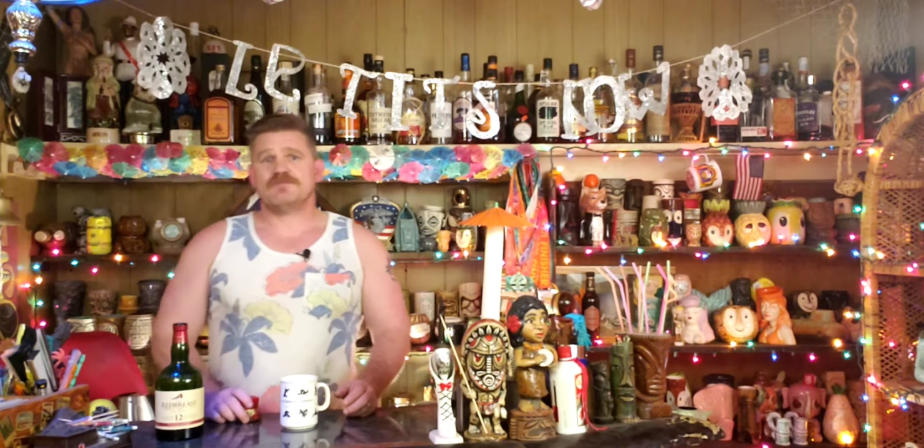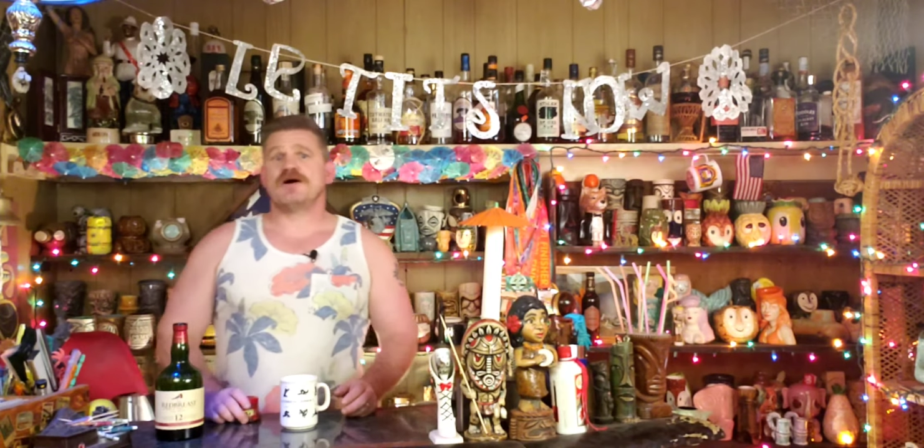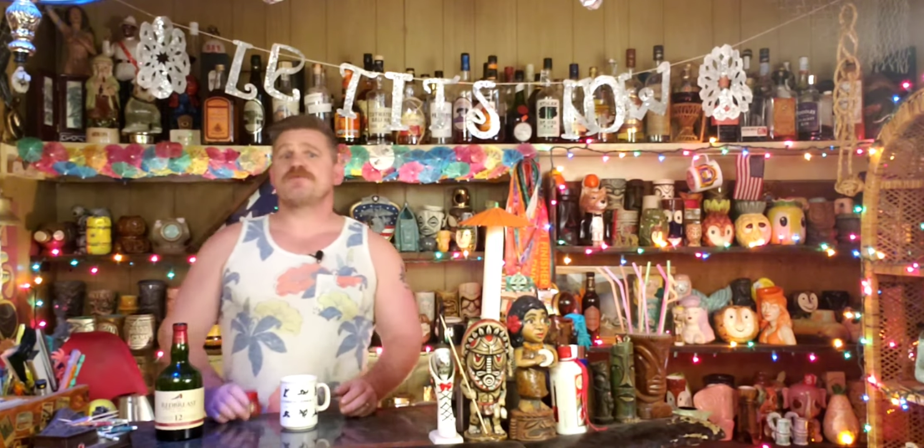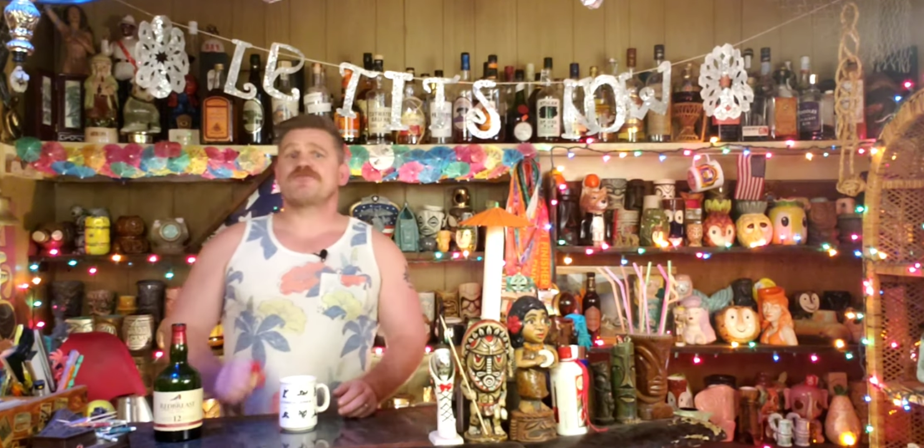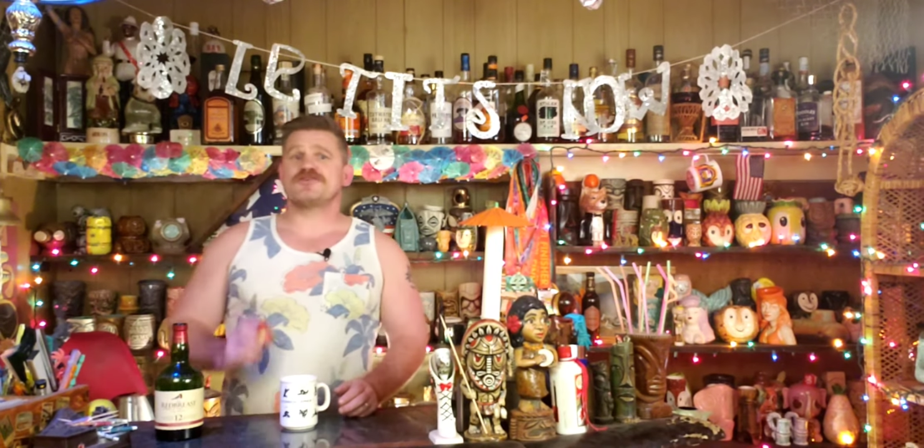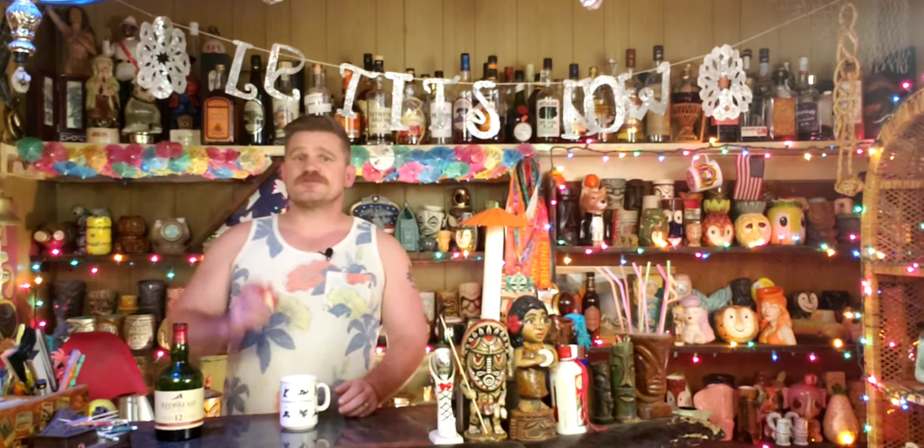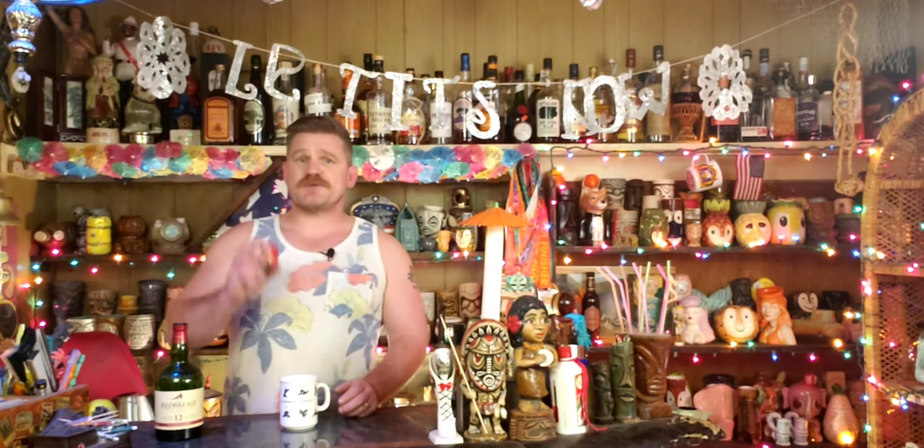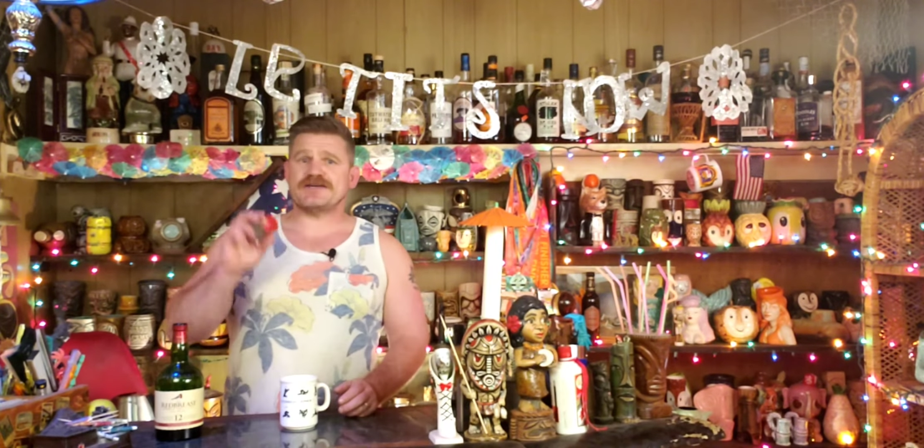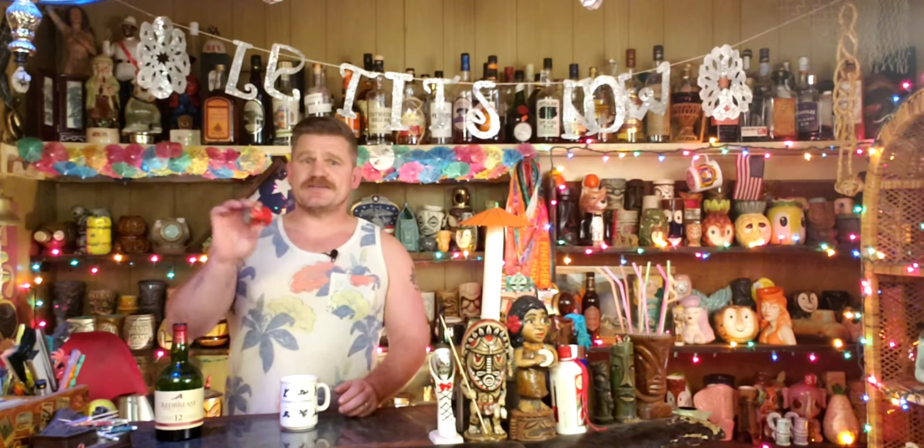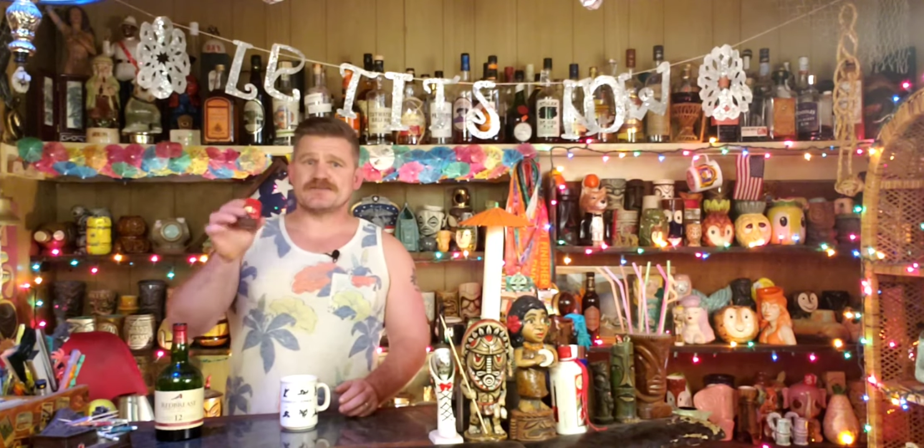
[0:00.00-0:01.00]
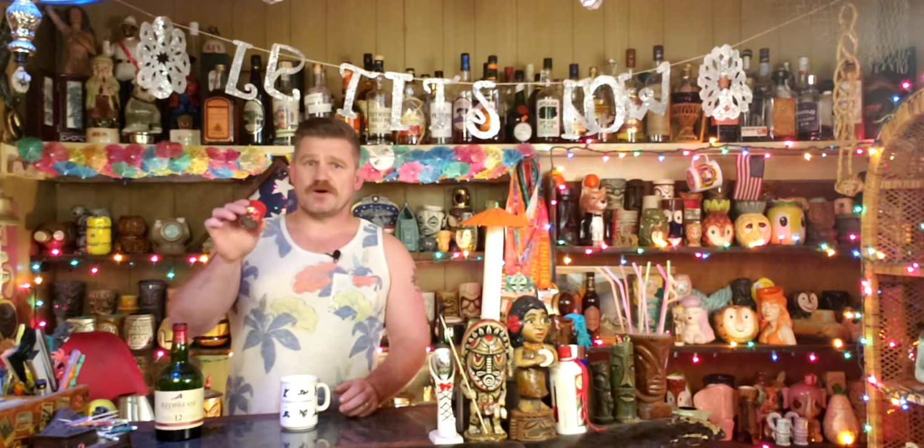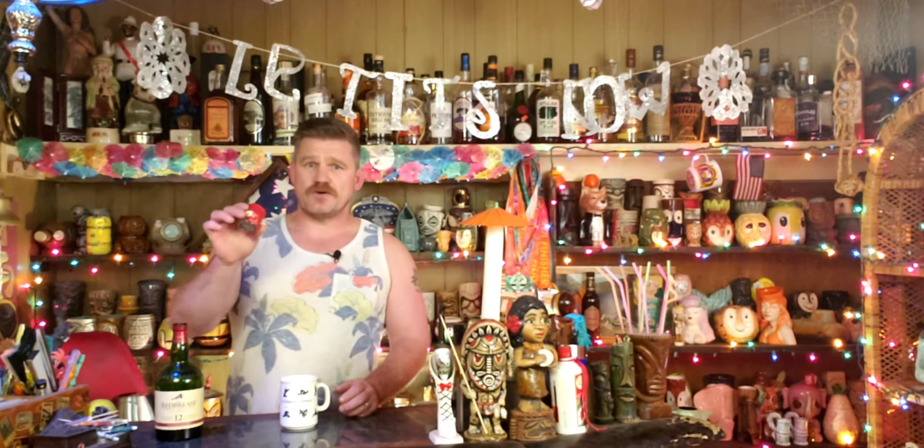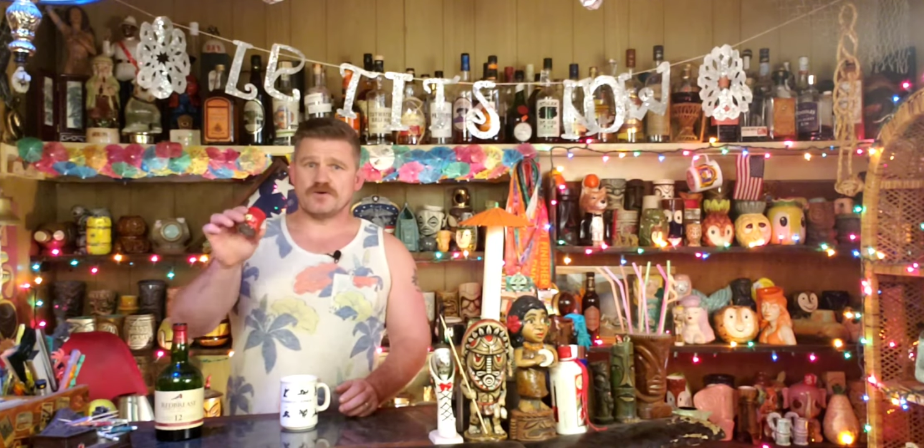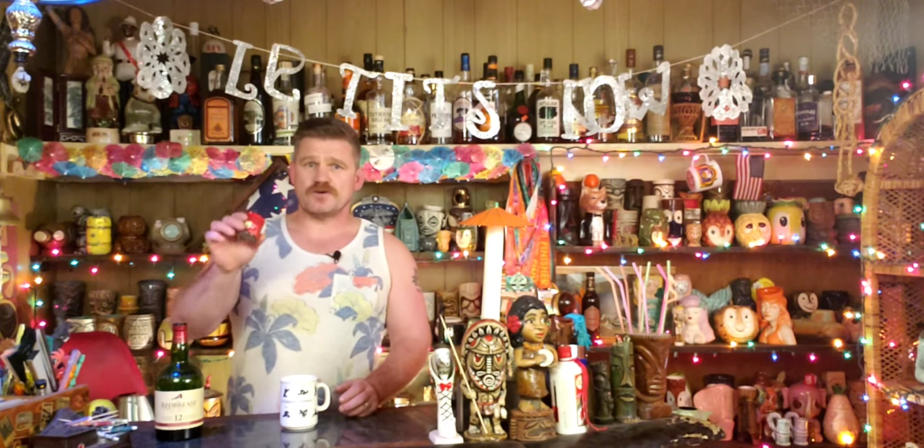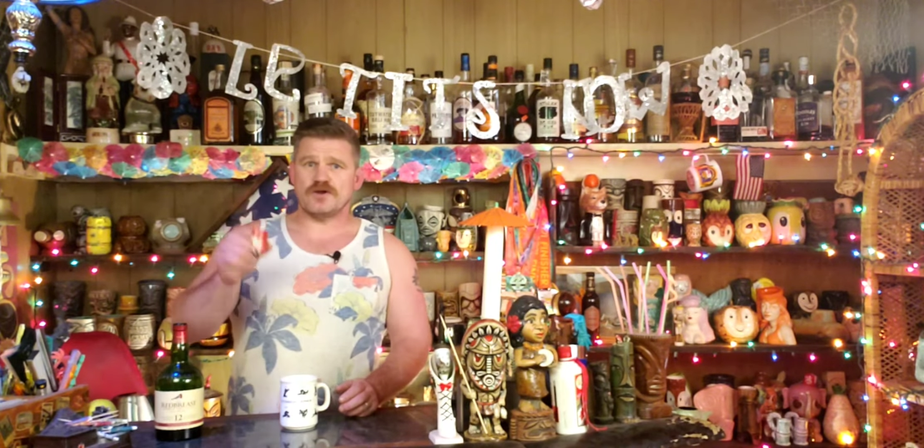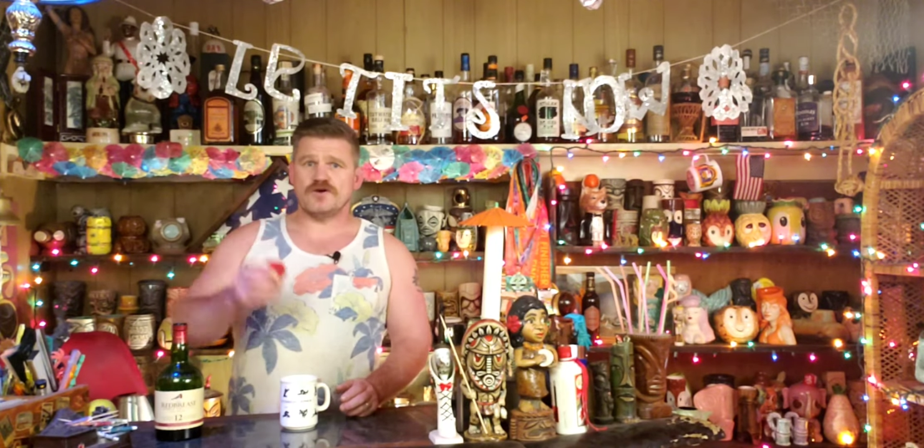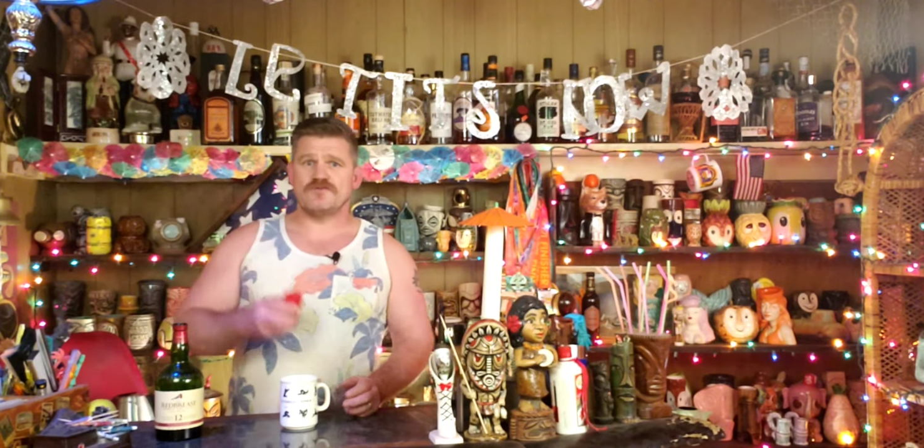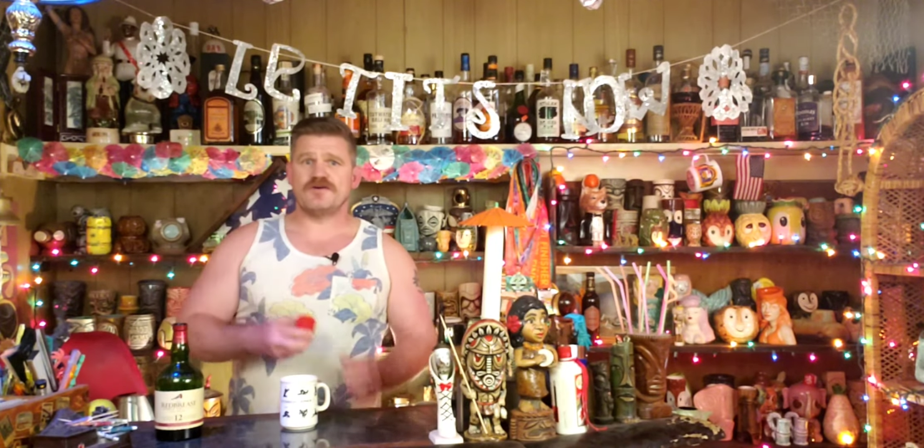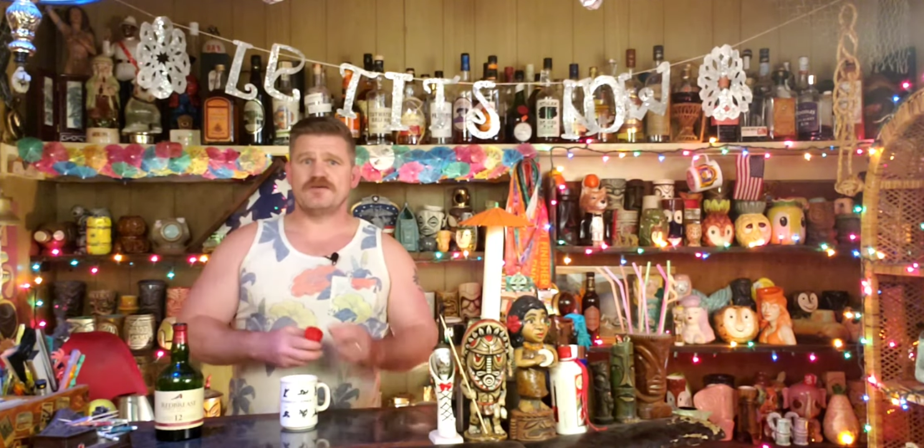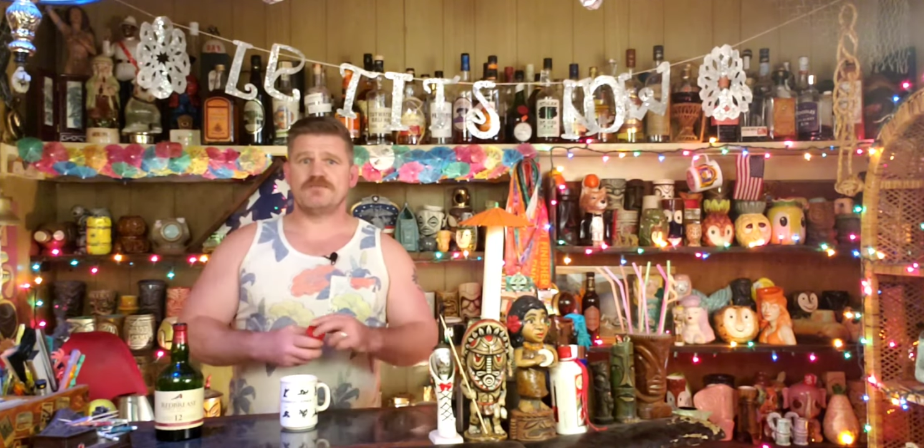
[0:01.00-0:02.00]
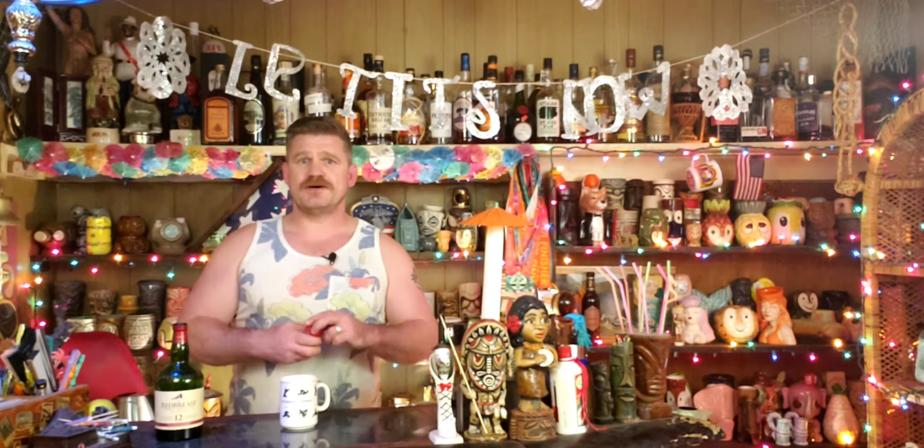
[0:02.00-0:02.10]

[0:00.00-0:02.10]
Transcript: My preferred spice is a whole clove,